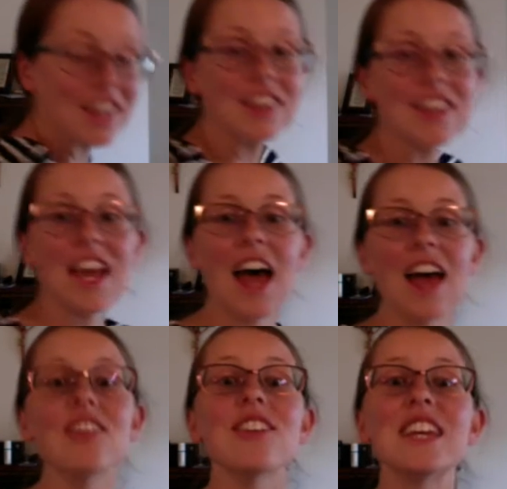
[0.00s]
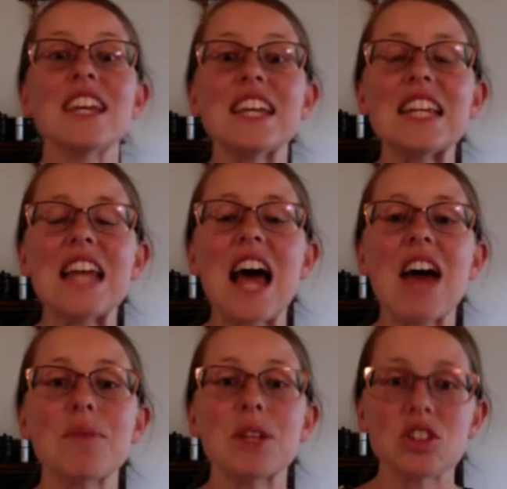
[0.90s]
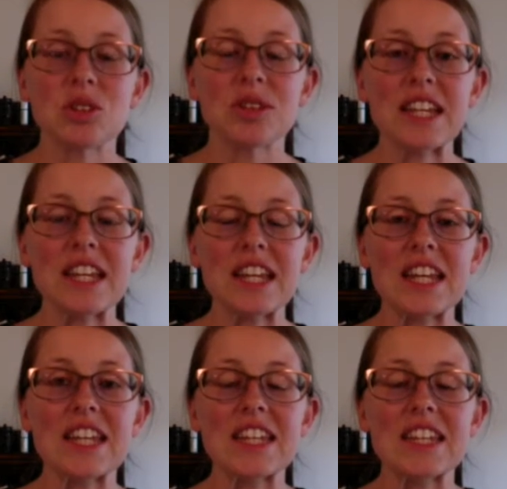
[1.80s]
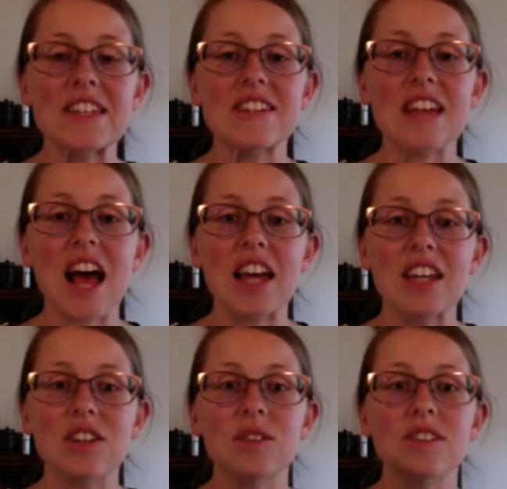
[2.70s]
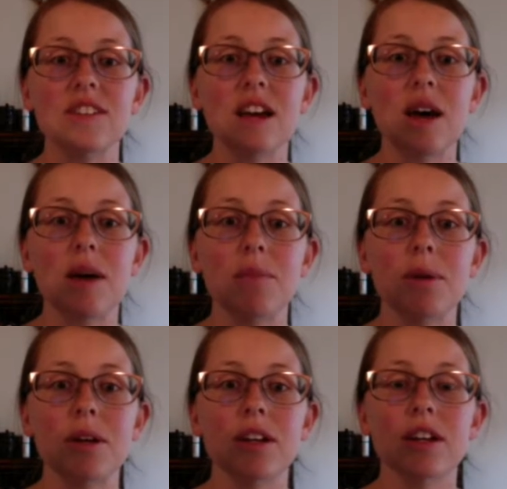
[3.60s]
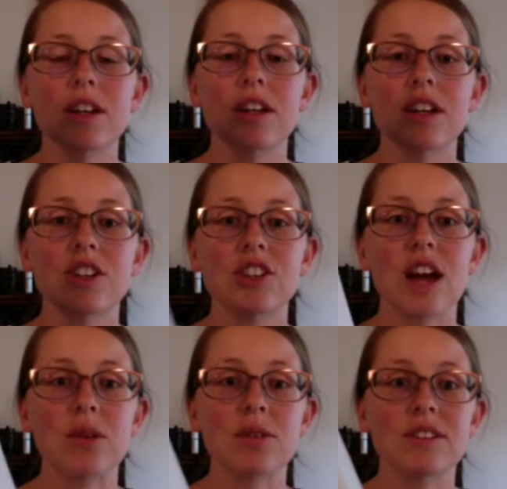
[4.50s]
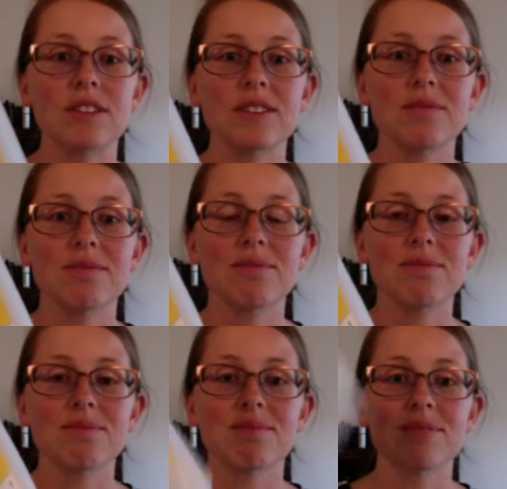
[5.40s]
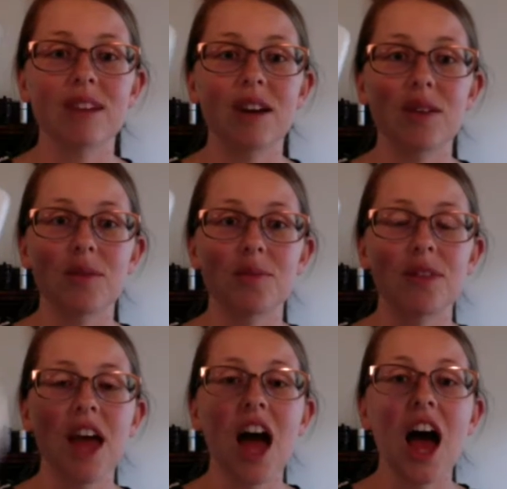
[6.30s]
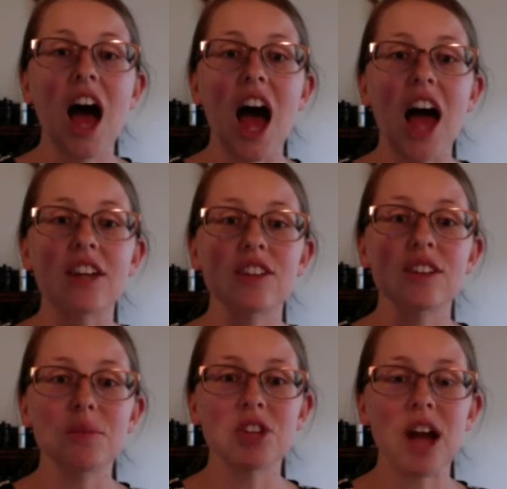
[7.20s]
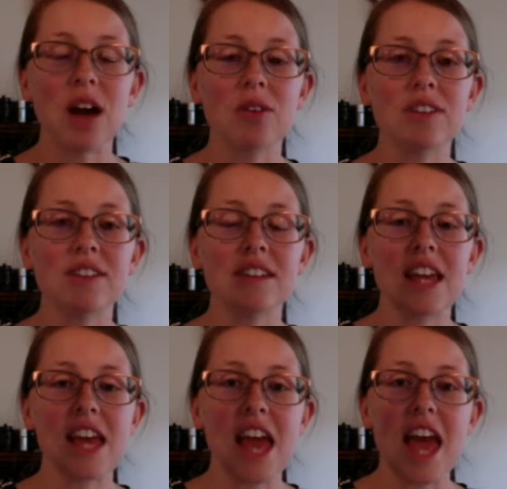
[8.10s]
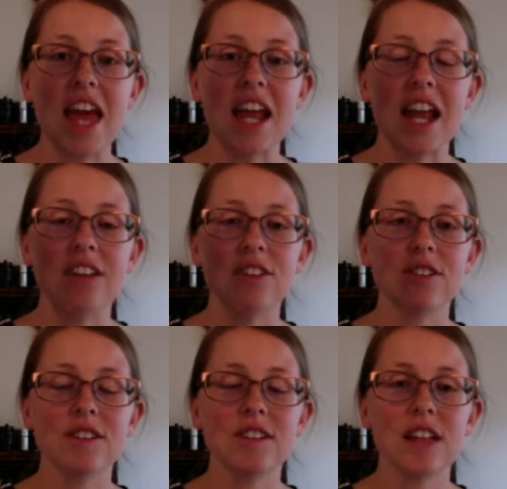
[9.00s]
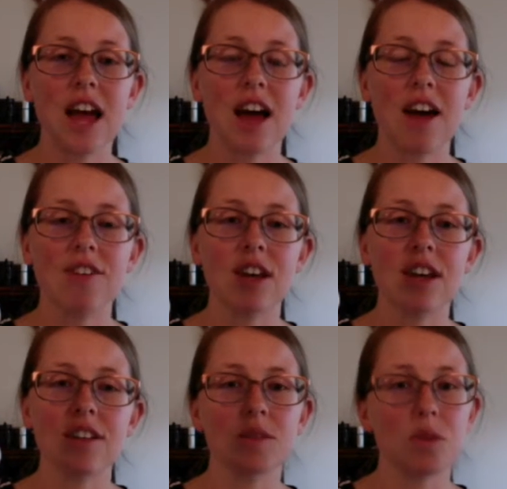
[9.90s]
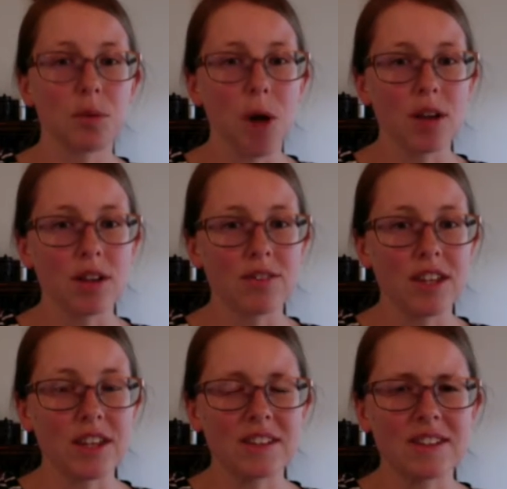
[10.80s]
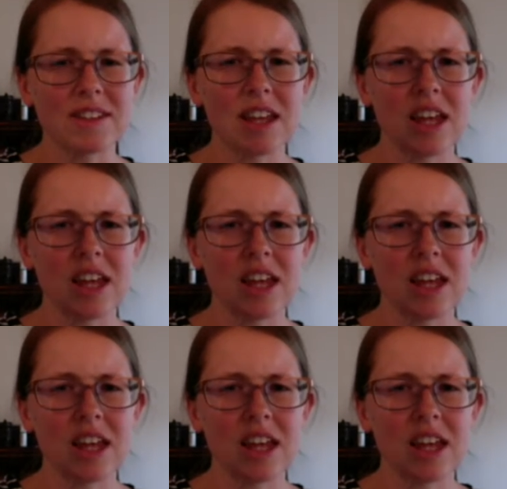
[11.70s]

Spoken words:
The other thing I've been doing is I used up Shout. So I used up Shout, and I do still have a squirt bottle of this.